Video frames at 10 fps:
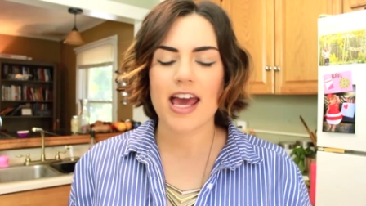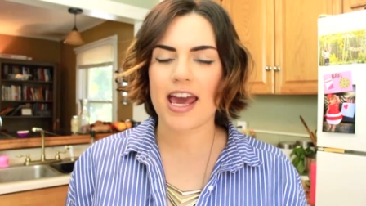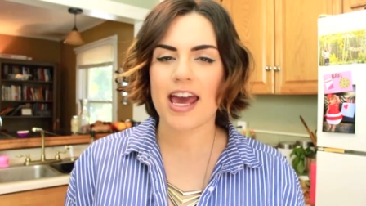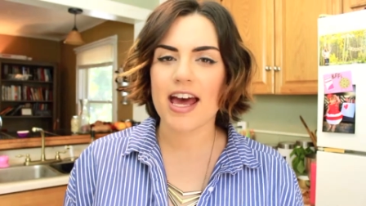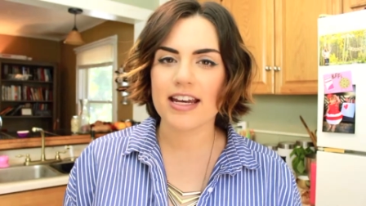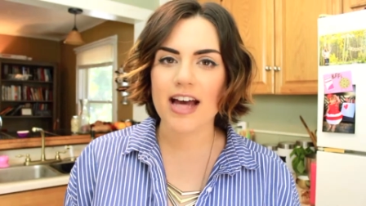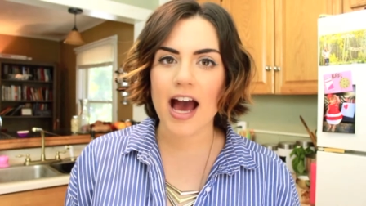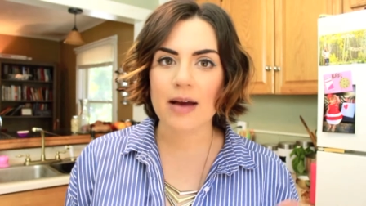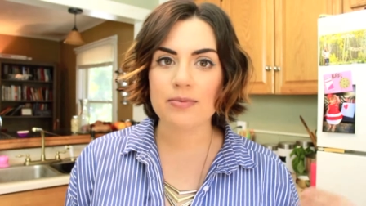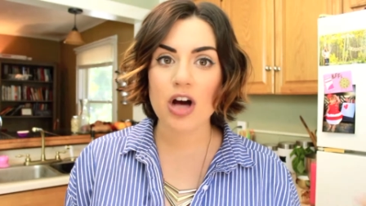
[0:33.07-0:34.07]
and
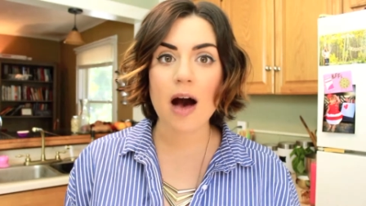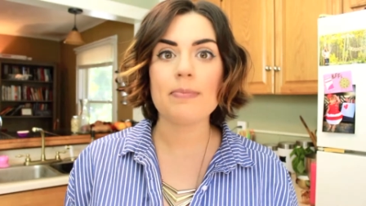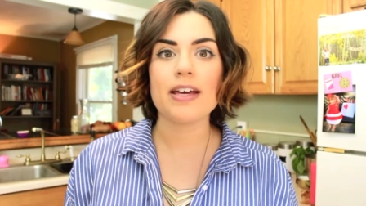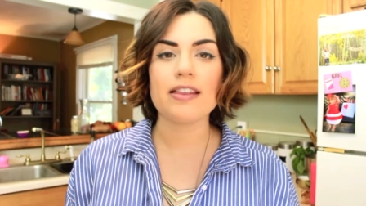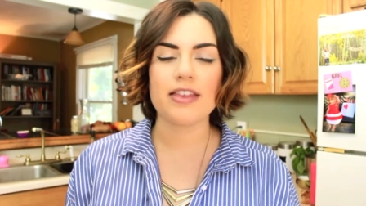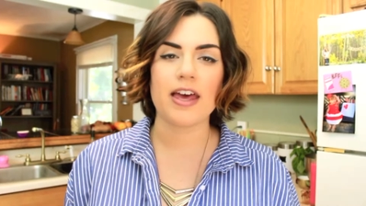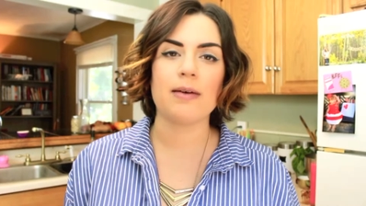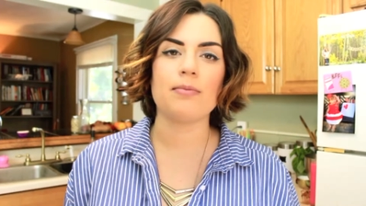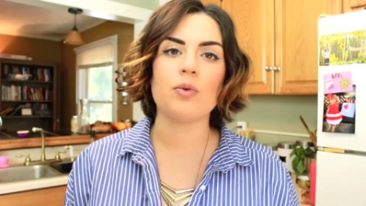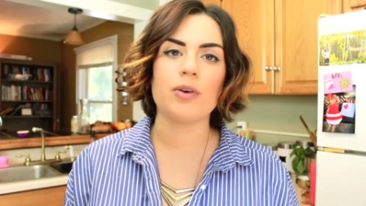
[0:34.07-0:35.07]
I am topping
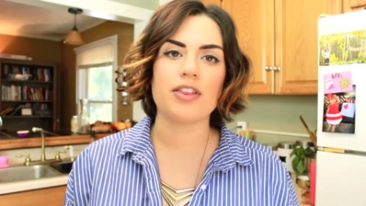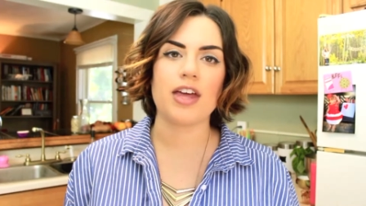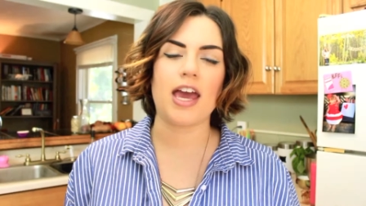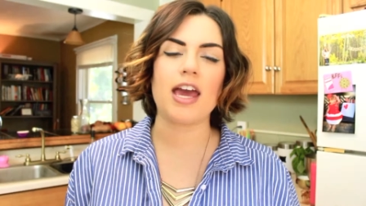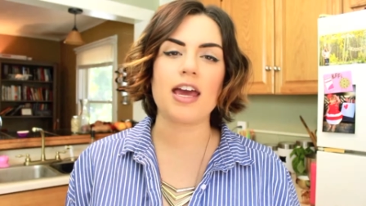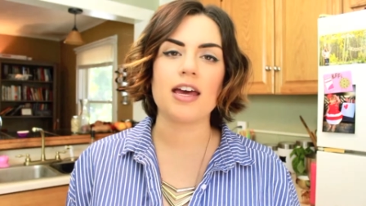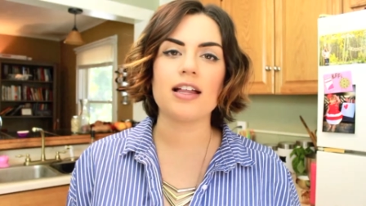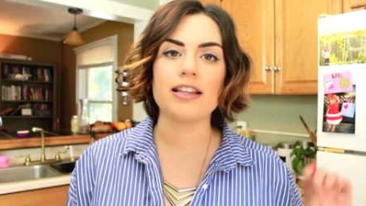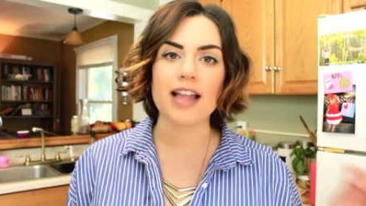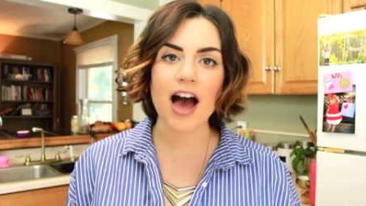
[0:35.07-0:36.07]
them with a
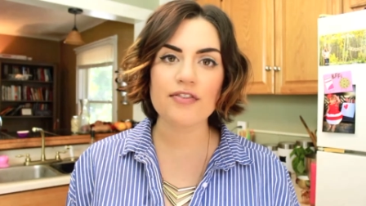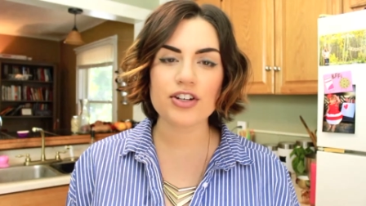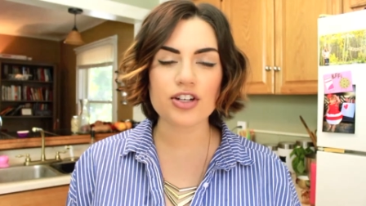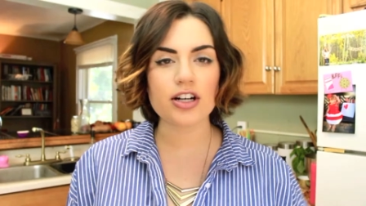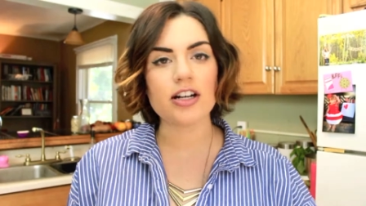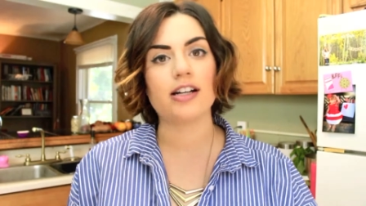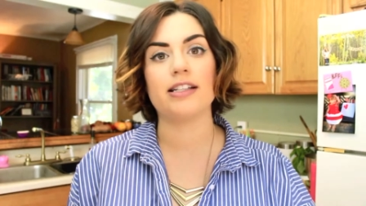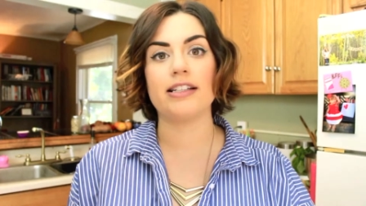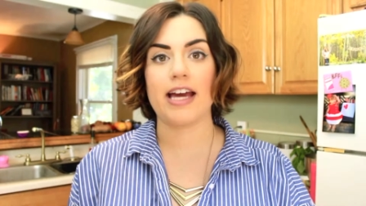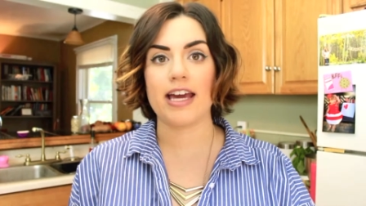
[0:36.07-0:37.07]
lavender
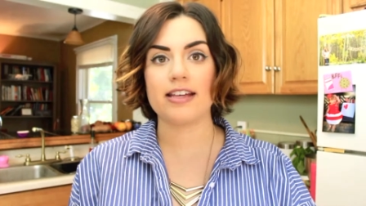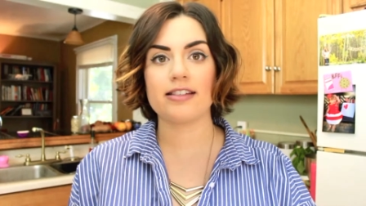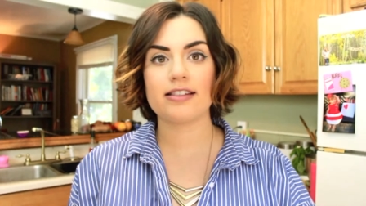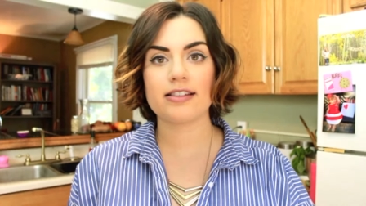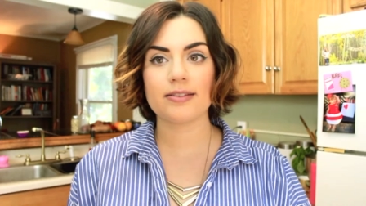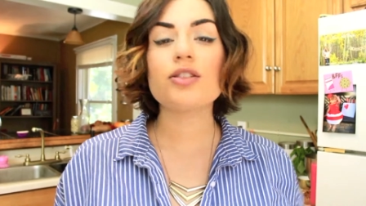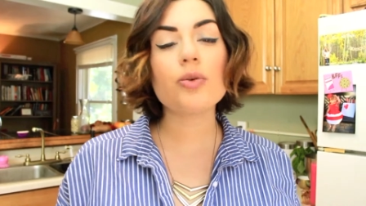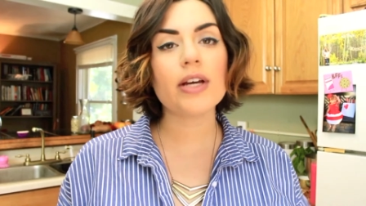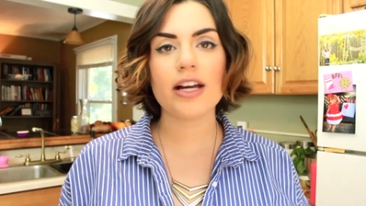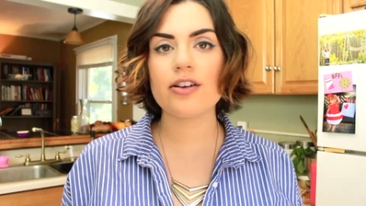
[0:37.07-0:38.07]
glaze.
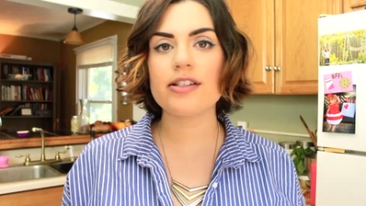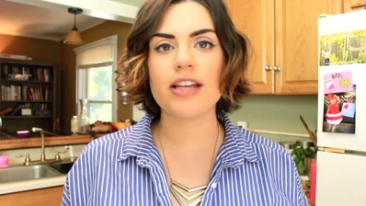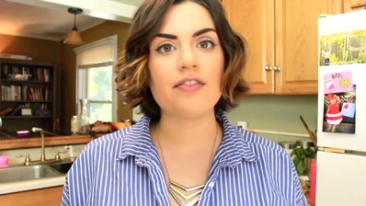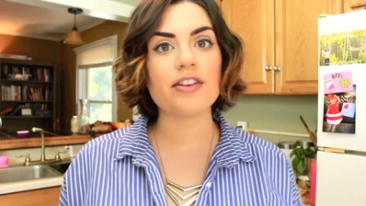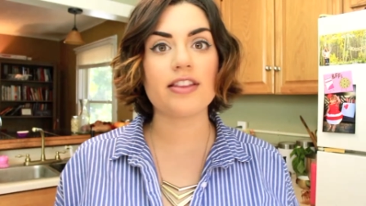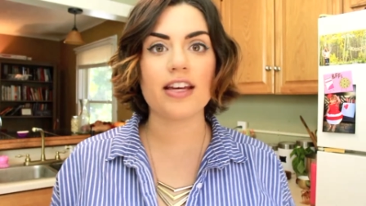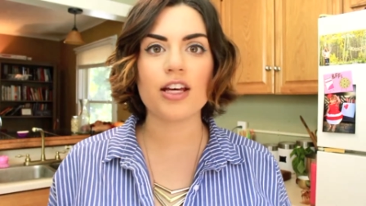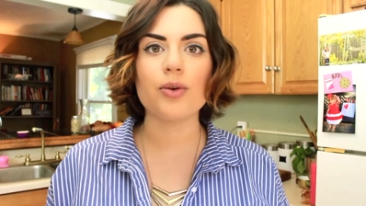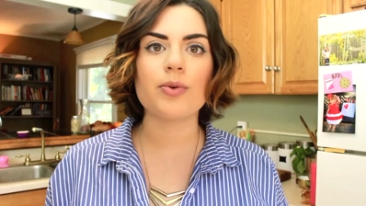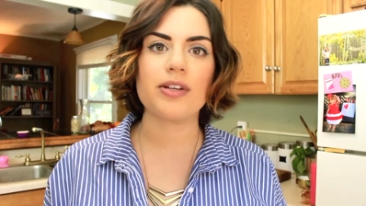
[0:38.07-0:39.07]
So here is
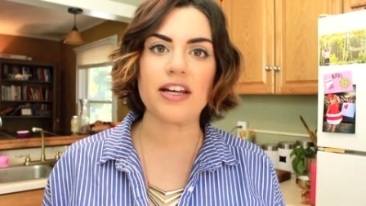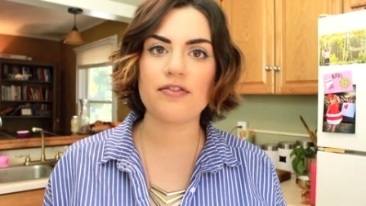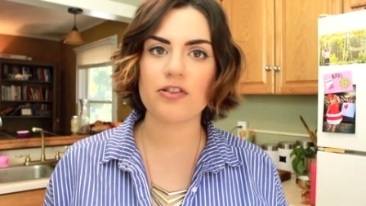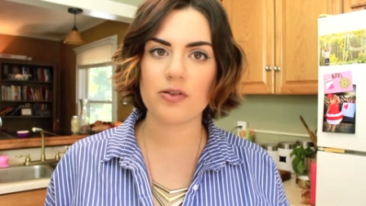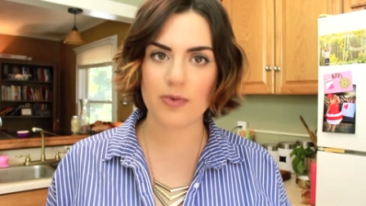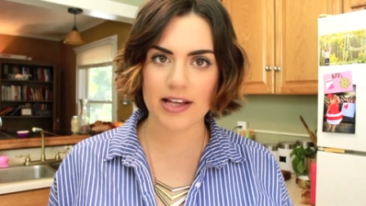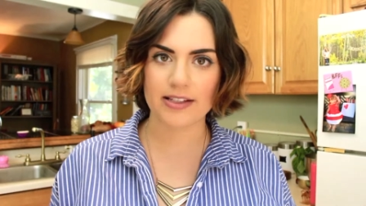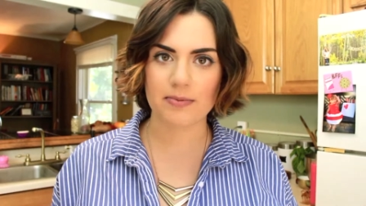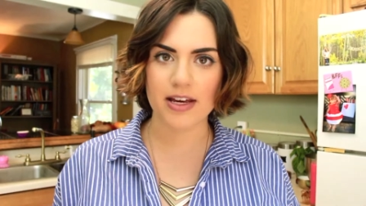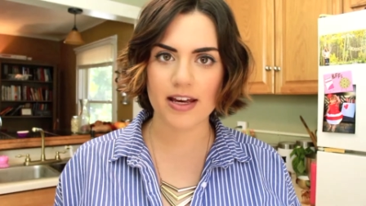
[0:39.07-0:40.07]
everything you will need for the
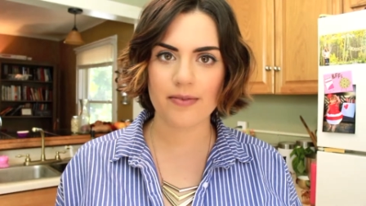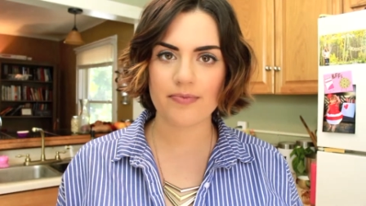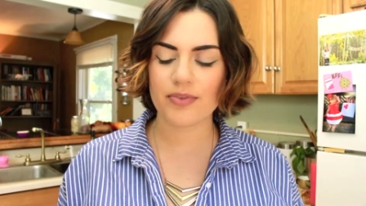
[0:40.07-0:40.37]
recipe.